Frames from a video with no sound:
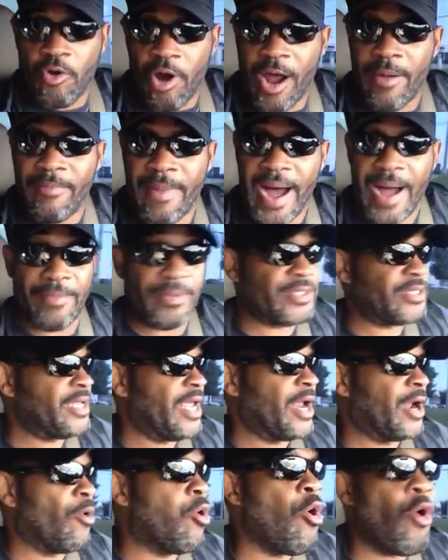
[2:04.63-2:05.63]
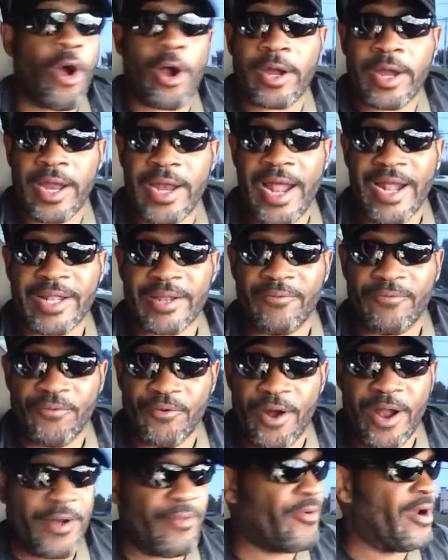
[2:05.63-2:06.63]
grandmamas that are working at the
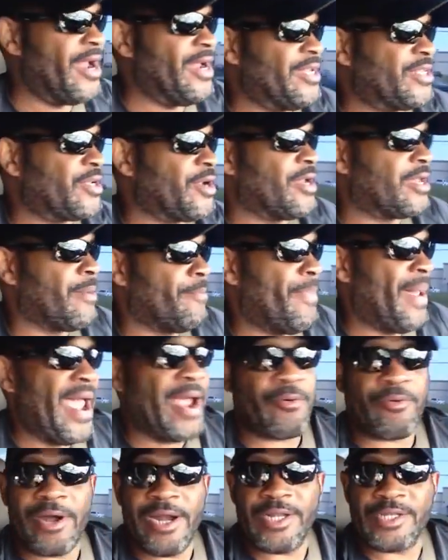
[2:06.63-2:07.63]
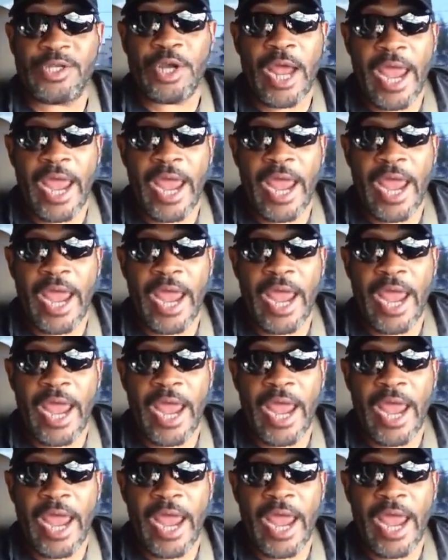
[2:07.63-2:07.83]
front register, at the back register,